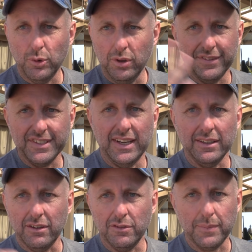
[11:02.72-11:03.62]
all of a
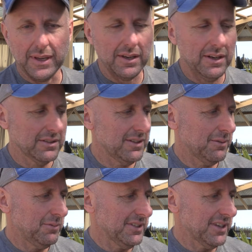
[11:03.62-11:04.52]
sudden with me. And I was like,
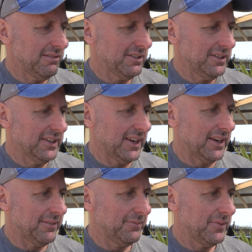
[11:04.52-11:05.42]
what's going on here?
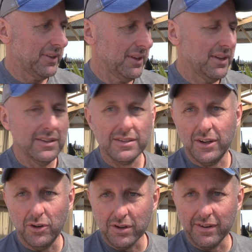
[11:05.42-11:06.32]
So
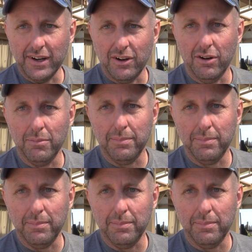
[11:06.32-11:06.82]
I ordered in a whole